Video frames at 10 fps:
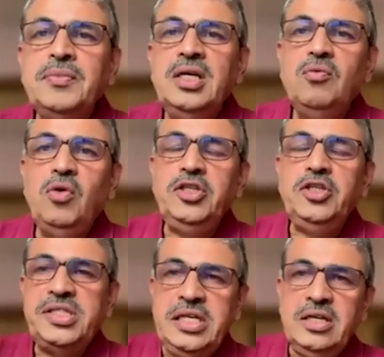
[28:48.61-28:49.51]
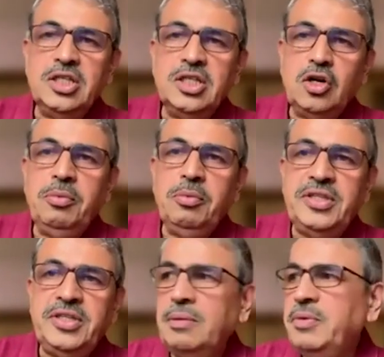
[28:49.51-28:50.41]
What you see on the top of this
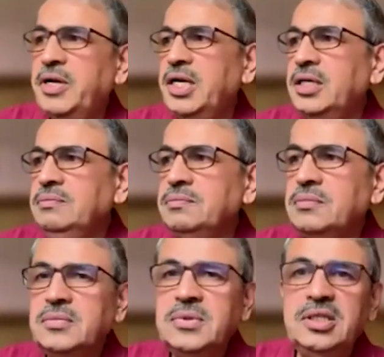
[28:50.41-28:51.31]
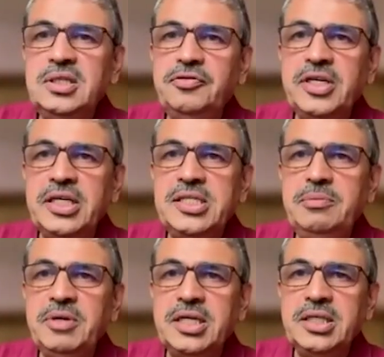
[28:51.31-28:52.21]
umbrella, if you can see
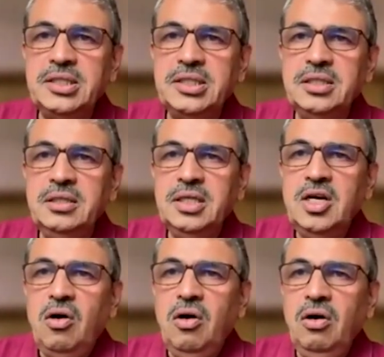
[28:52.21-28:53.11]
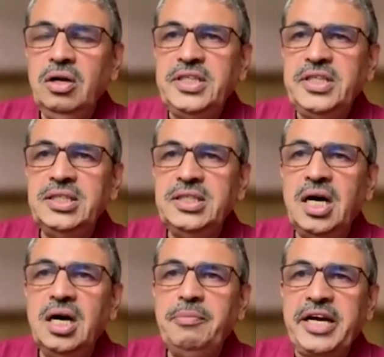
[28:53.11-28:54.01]
my cursor, all of these are
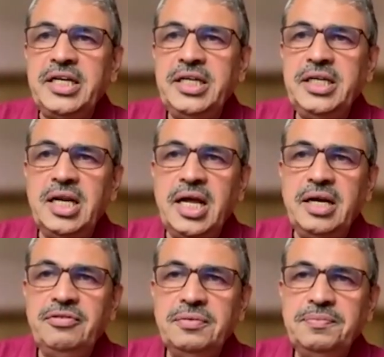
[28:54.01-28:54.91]
bacterial life,